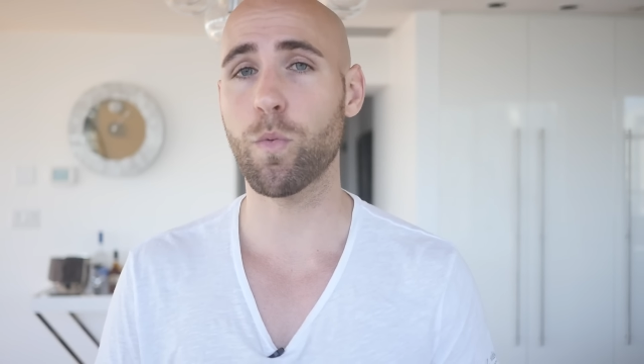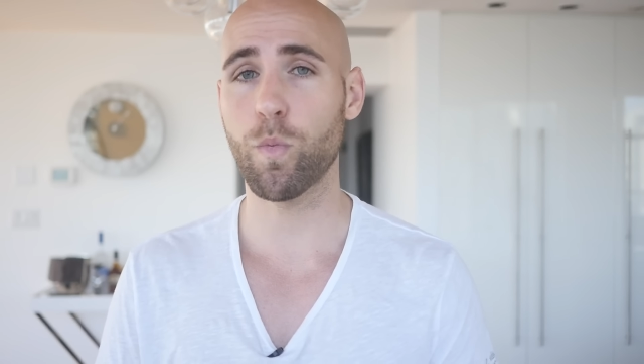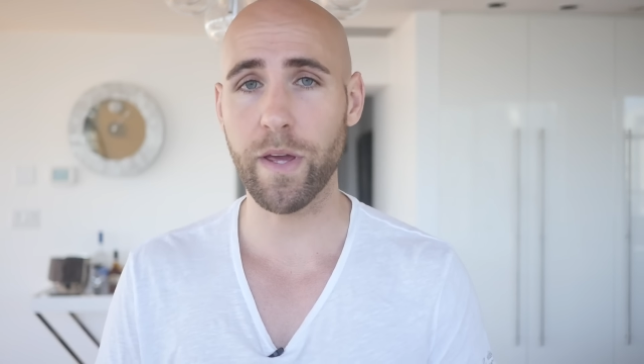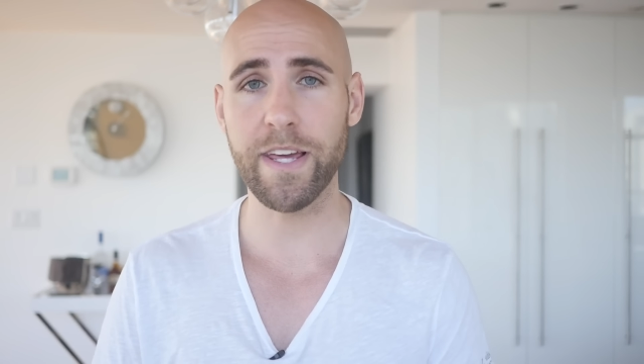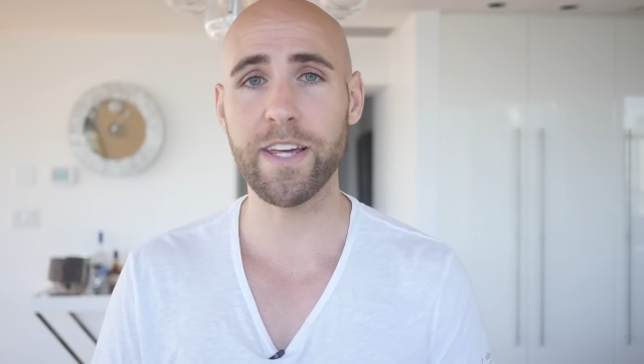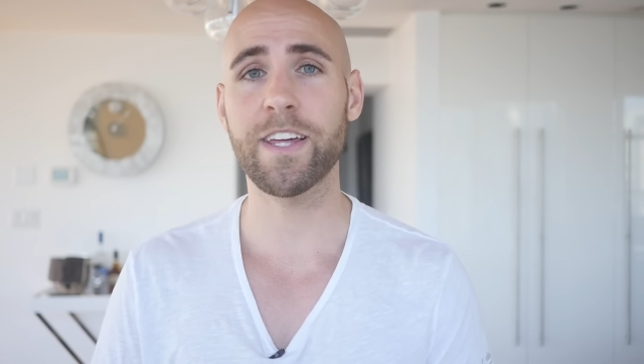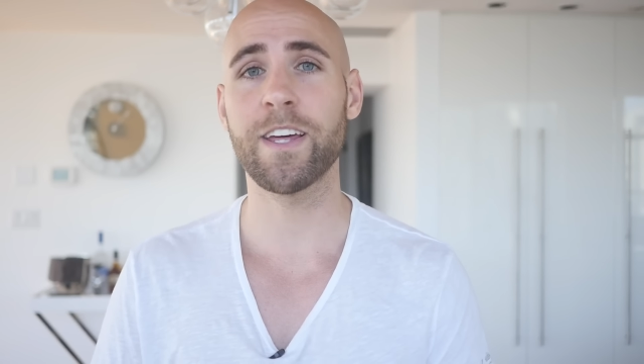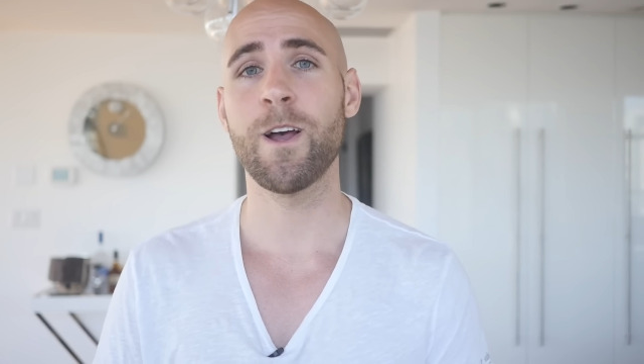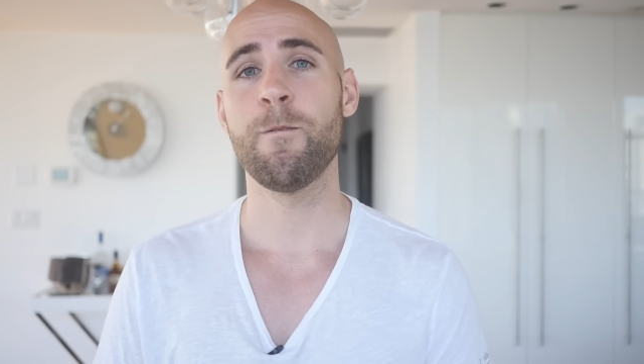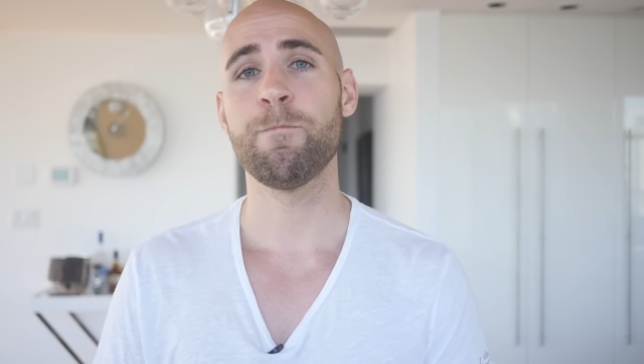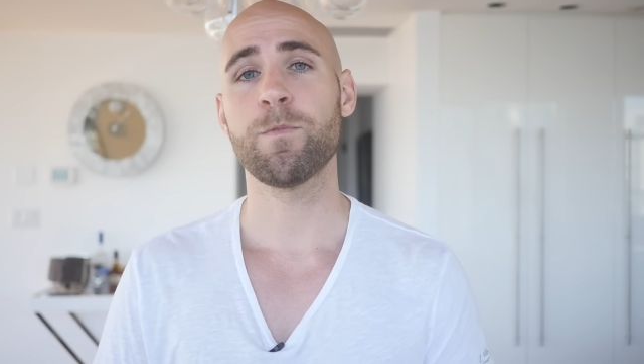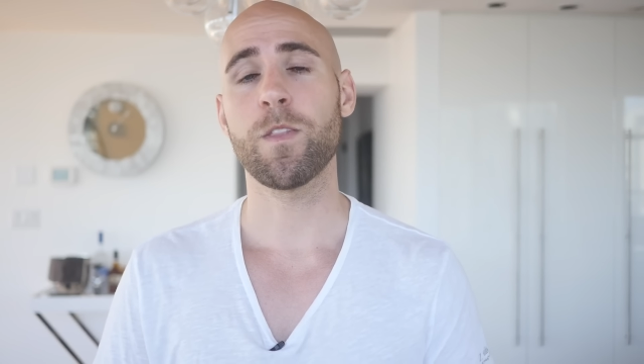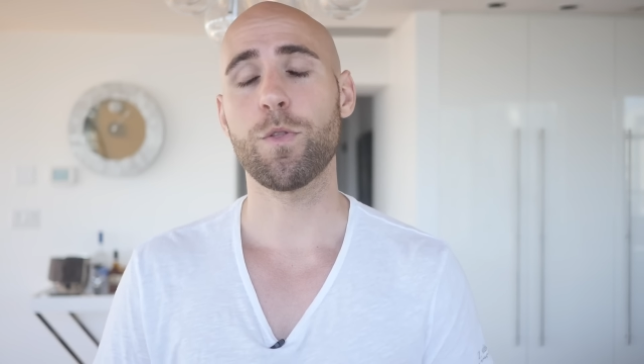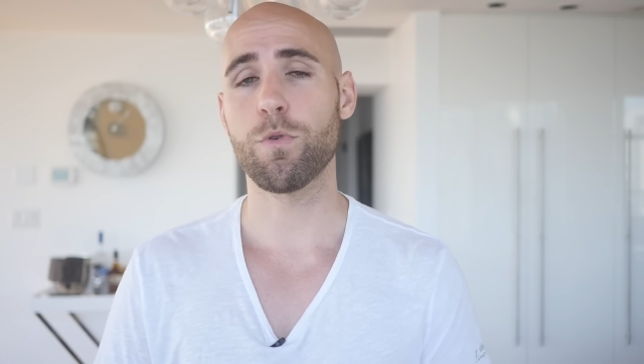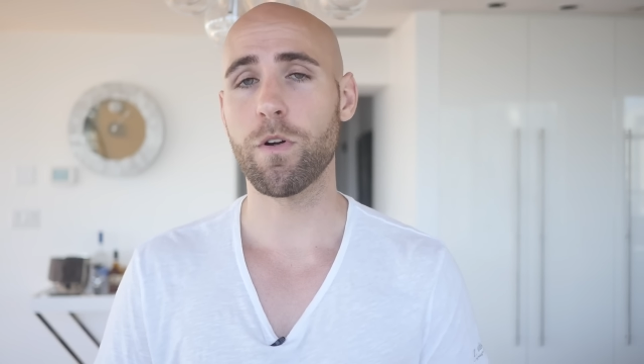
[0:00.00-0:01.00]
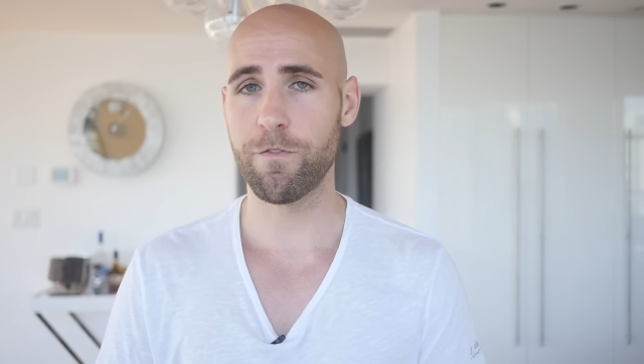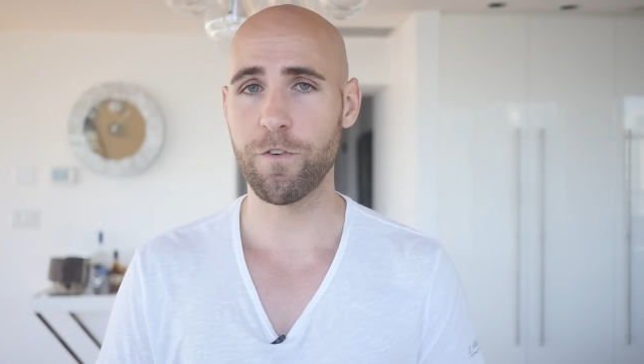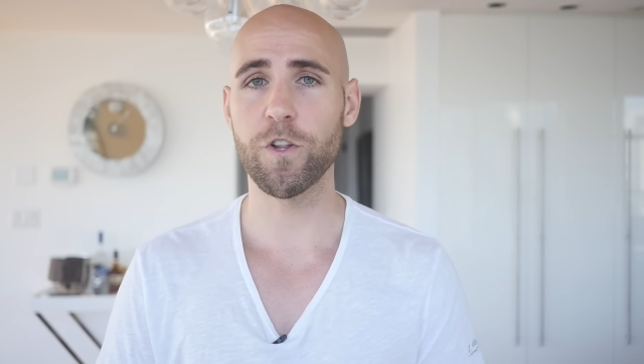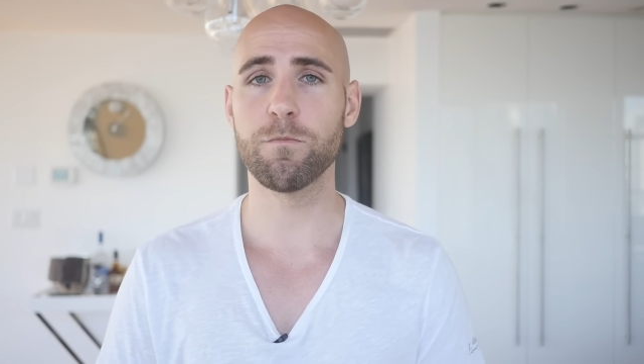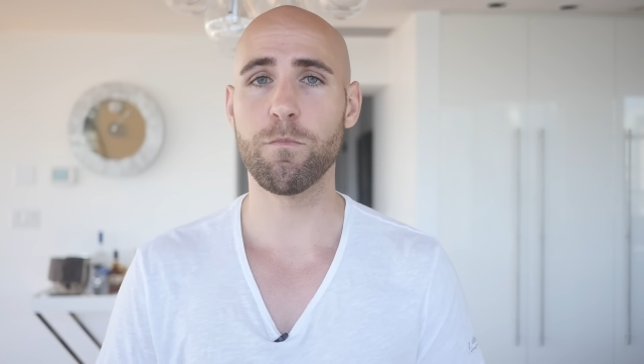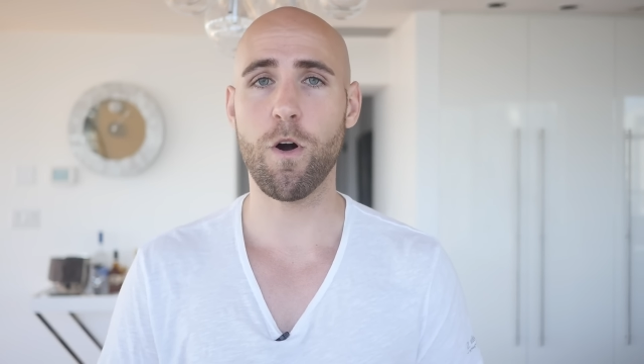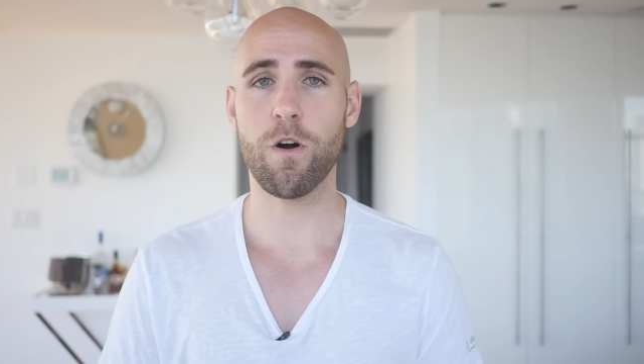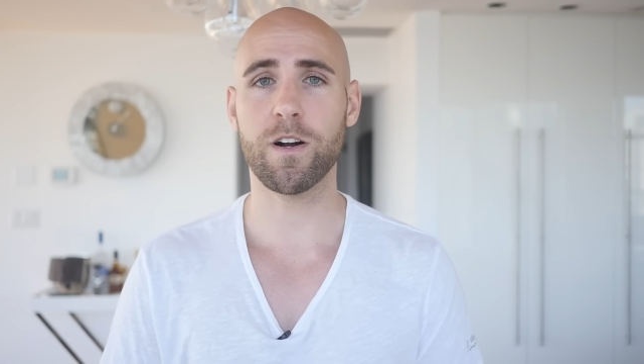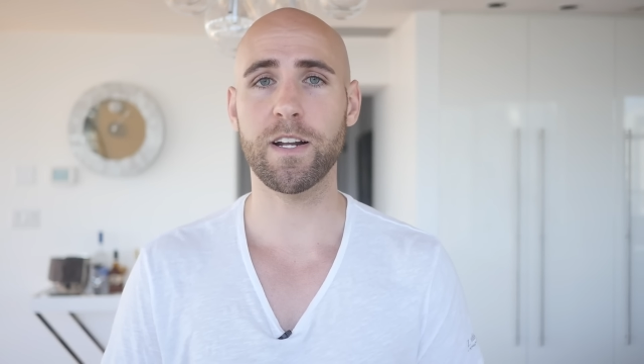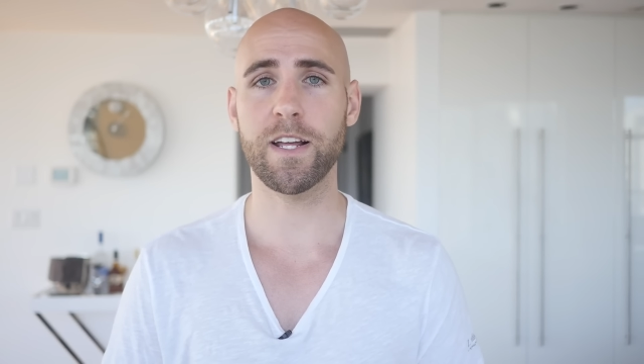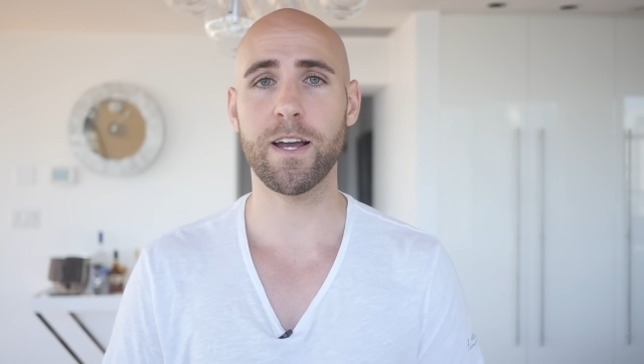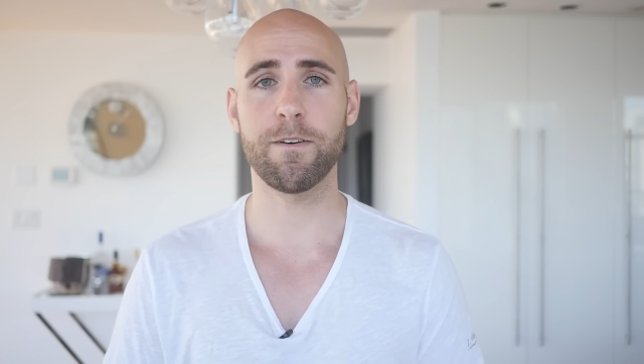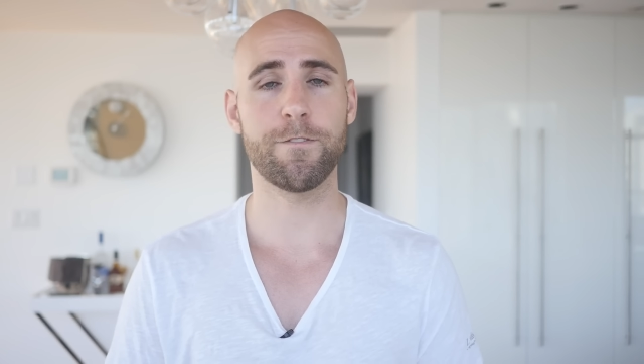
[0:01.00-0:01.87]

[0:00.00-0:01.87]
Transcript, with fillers: week through affiliate marketing.